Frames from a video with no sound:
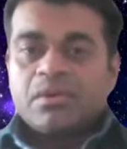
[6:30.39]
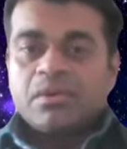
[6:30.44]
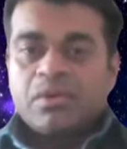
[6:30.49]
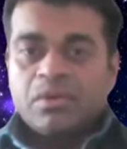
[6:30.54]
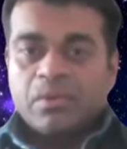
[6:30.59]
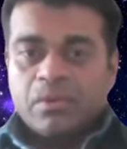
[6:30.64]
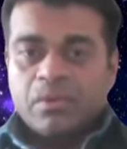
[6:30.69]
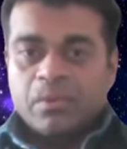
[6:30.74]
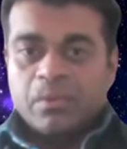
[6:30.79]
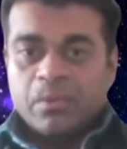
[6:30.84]

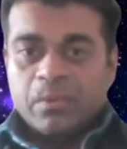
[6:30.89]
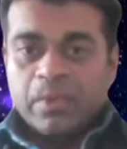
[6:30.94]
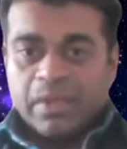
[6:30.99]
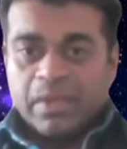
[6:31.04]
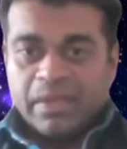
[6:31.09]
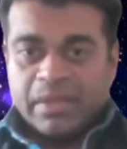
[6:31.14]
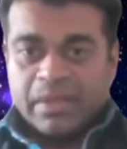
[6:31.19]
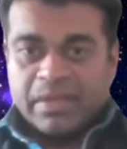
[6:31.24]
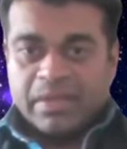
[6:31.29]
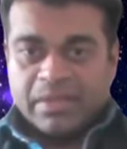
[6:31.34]
who
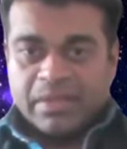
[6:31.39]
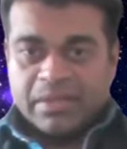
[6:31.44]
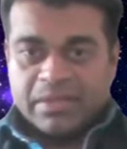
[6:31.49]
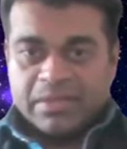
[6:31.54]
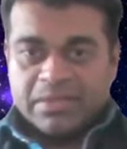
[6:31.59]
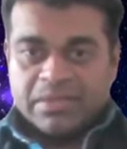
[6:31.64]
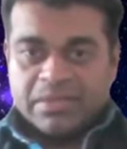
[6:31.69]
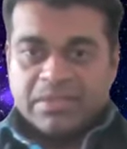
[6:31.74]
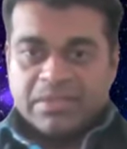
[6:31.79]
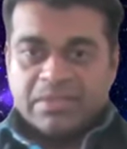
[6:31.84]

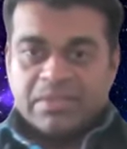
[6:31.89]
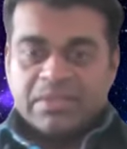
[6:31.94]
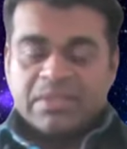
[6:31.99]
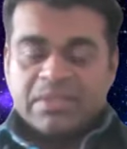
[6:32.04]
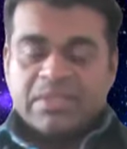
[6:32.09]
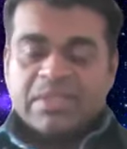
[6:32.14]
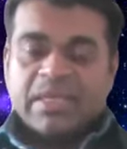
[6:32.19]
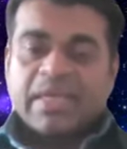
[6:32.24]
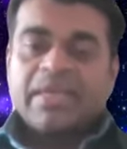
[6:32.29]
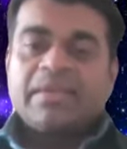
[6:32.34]
is
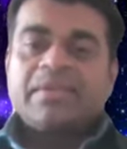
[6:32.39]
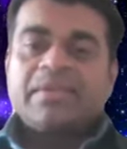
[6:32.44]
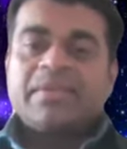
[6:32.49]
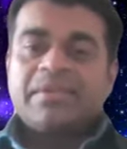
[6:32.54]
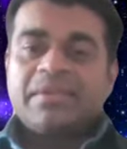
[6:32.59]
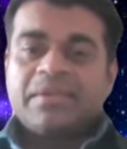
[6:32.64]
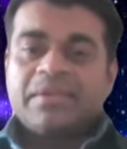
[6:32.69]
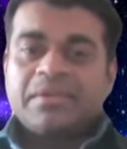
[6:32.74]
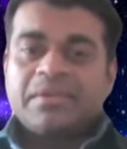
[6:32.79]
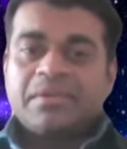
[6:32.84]

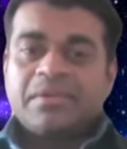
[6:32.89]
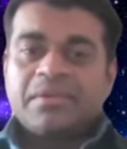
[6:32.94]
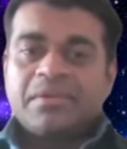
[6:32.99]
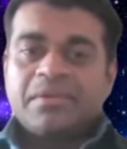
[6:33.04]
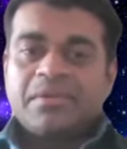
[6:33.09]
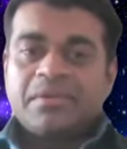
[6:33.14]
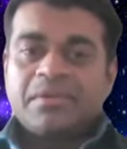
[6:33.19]
taking